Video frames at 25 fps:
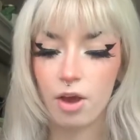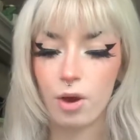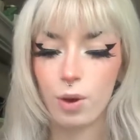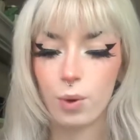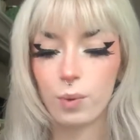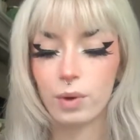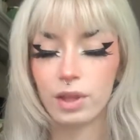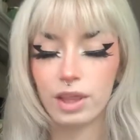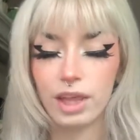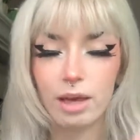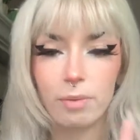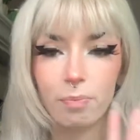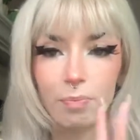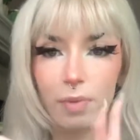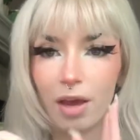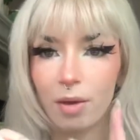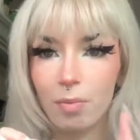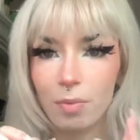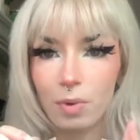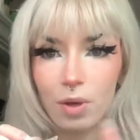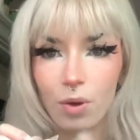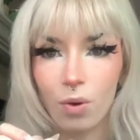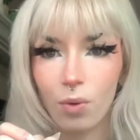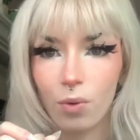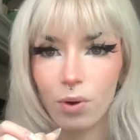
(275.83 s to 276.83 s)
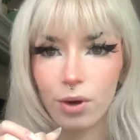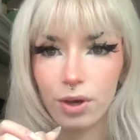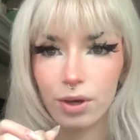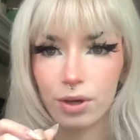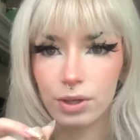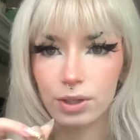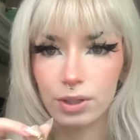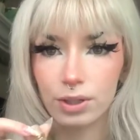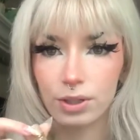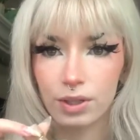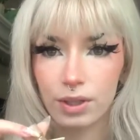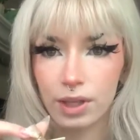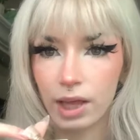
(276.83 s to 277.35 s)
with like baby
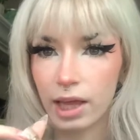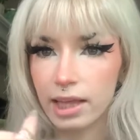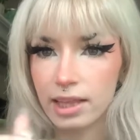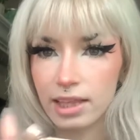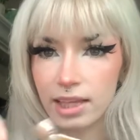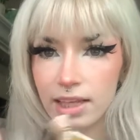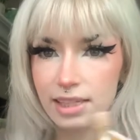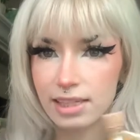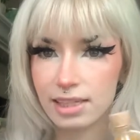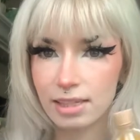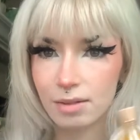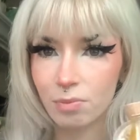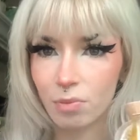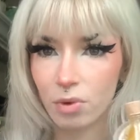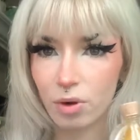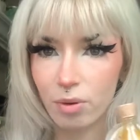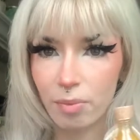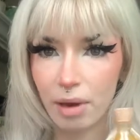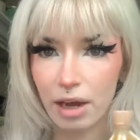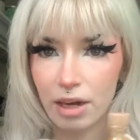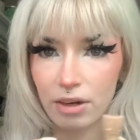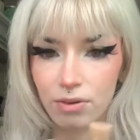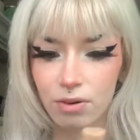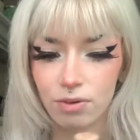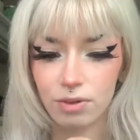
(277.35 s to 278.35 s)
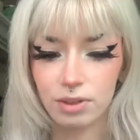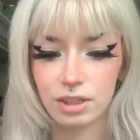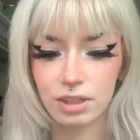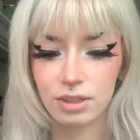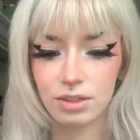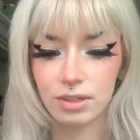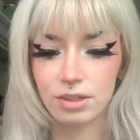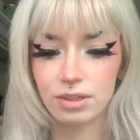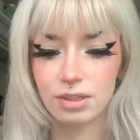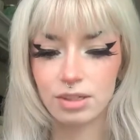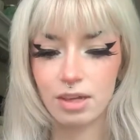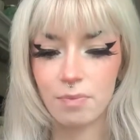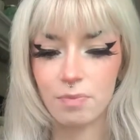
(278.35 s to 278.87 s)
oil and then some more micro glitter
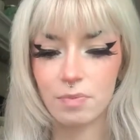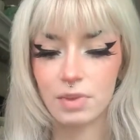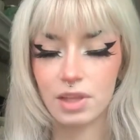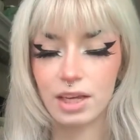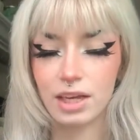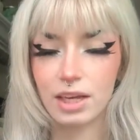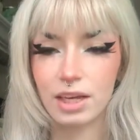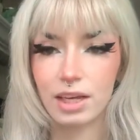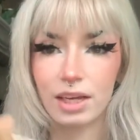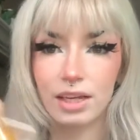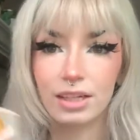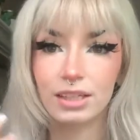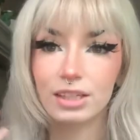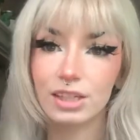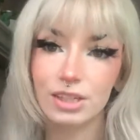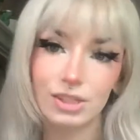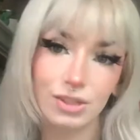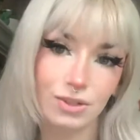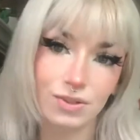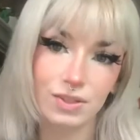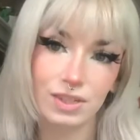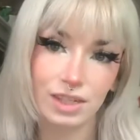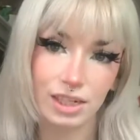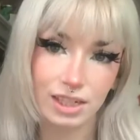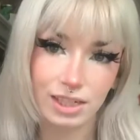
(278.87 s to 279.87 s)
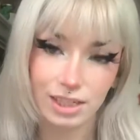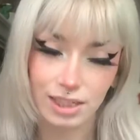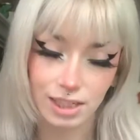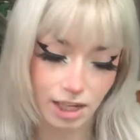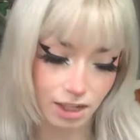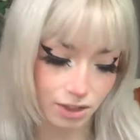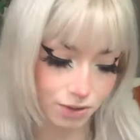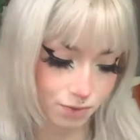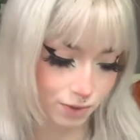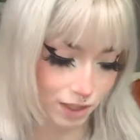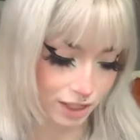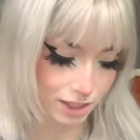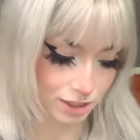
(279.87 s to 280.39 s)
or something and just use it as
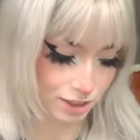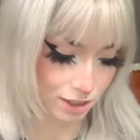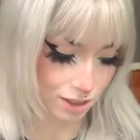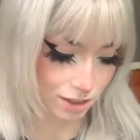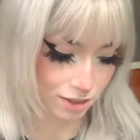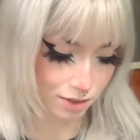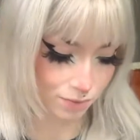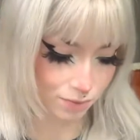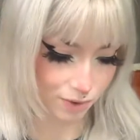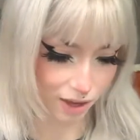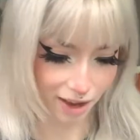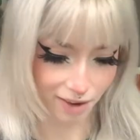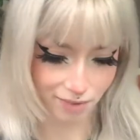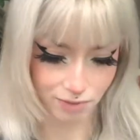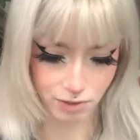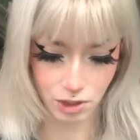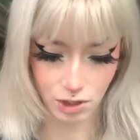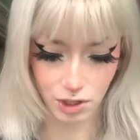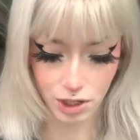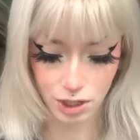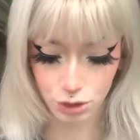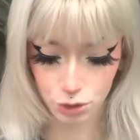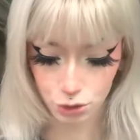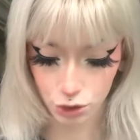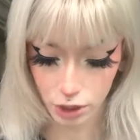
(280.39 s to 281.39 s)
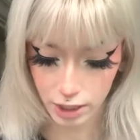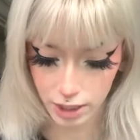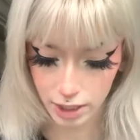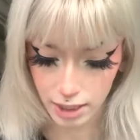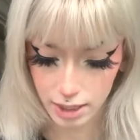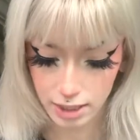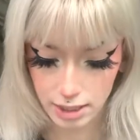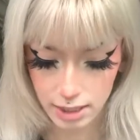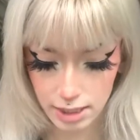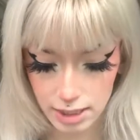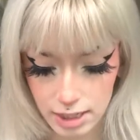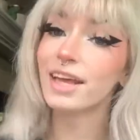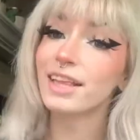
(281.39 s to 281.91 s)
decoration after I drink
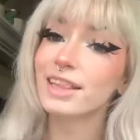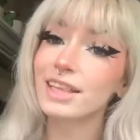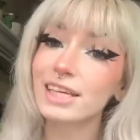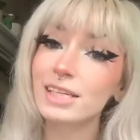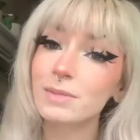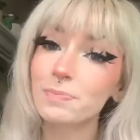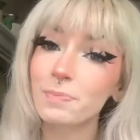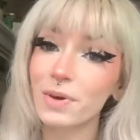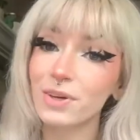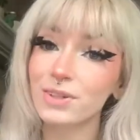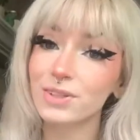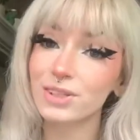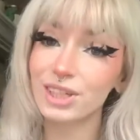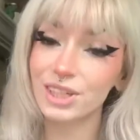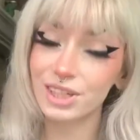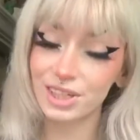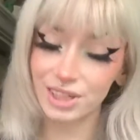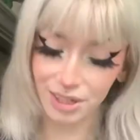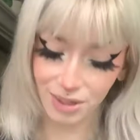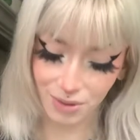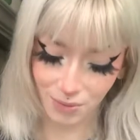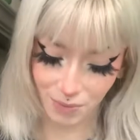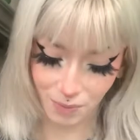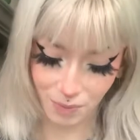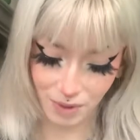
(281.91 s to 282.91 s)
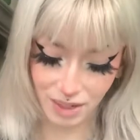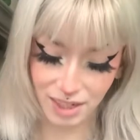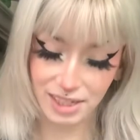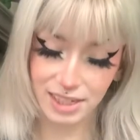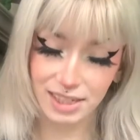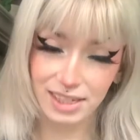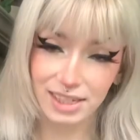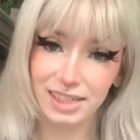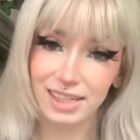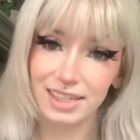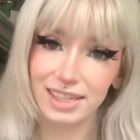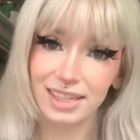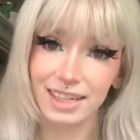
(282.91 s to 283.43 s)
it. This potion
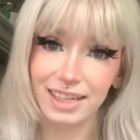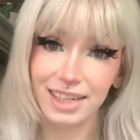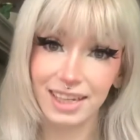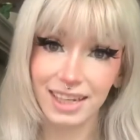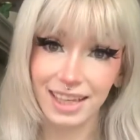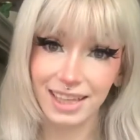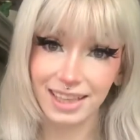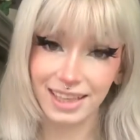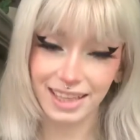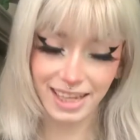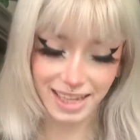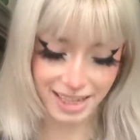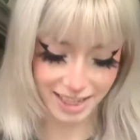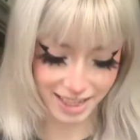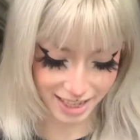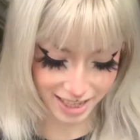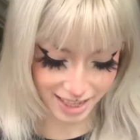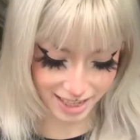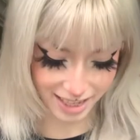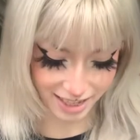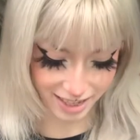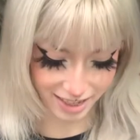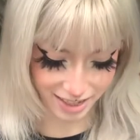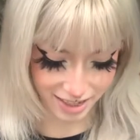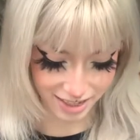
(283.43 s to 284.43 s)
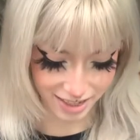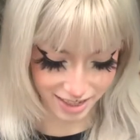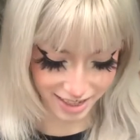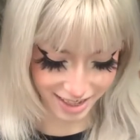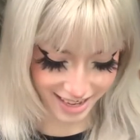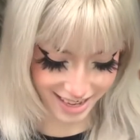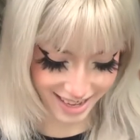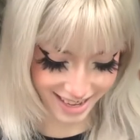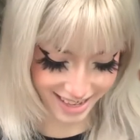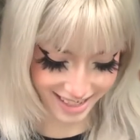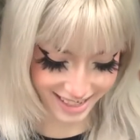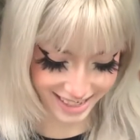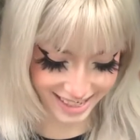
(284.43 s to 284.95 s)
was leaking.
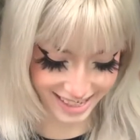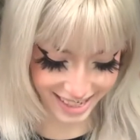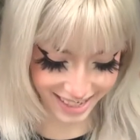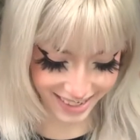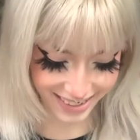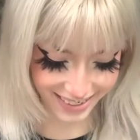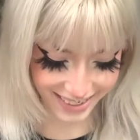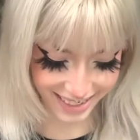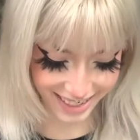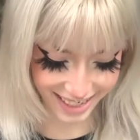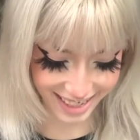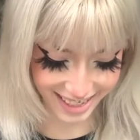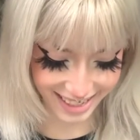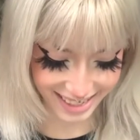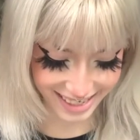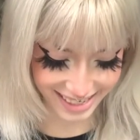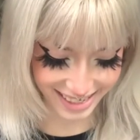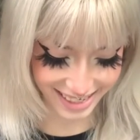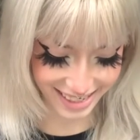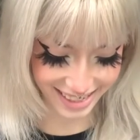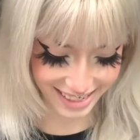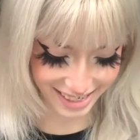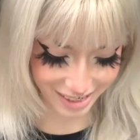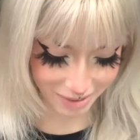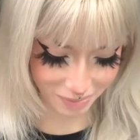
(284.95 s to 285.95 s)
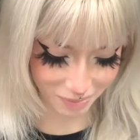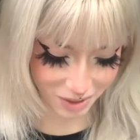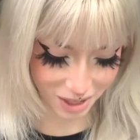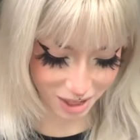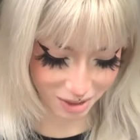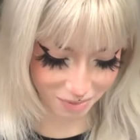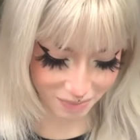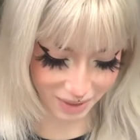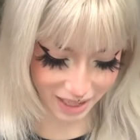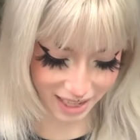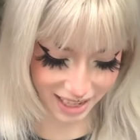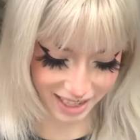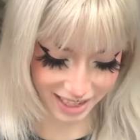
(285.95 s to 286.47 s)
So it is in a
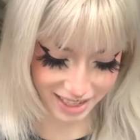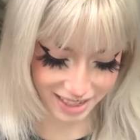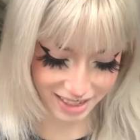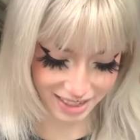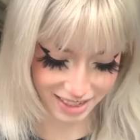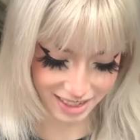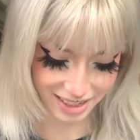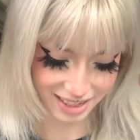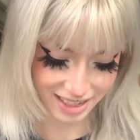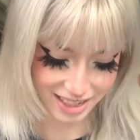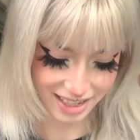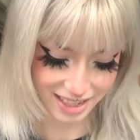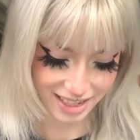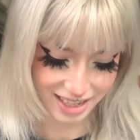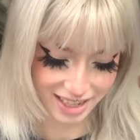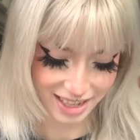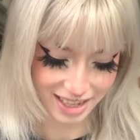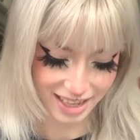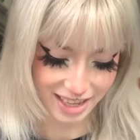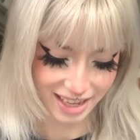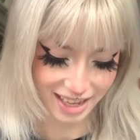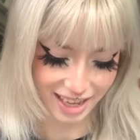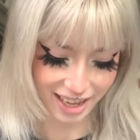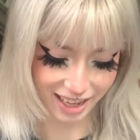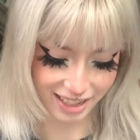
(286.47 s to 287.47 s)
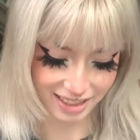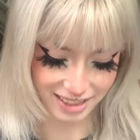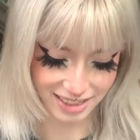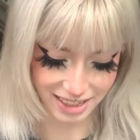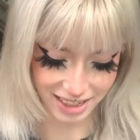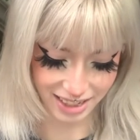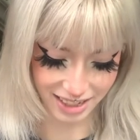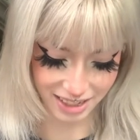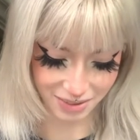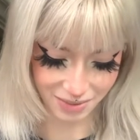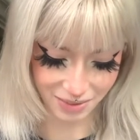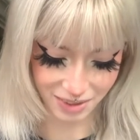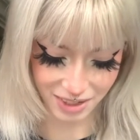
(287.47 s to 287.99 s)
Ziploc bag. I
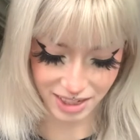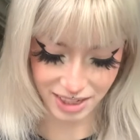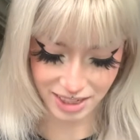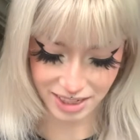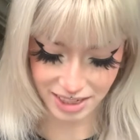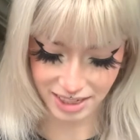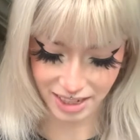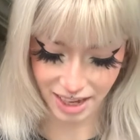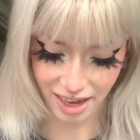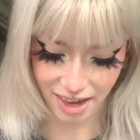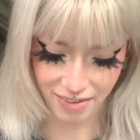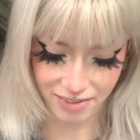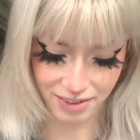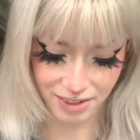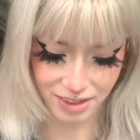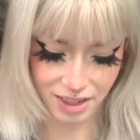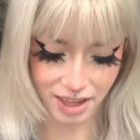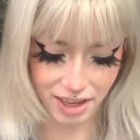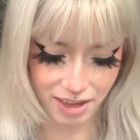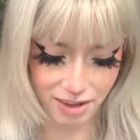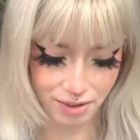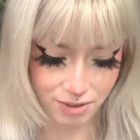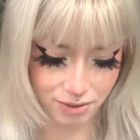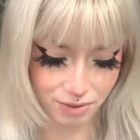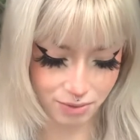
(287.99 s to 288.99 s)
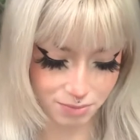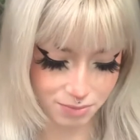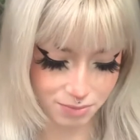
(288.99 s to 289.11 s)
didn't want to just have it like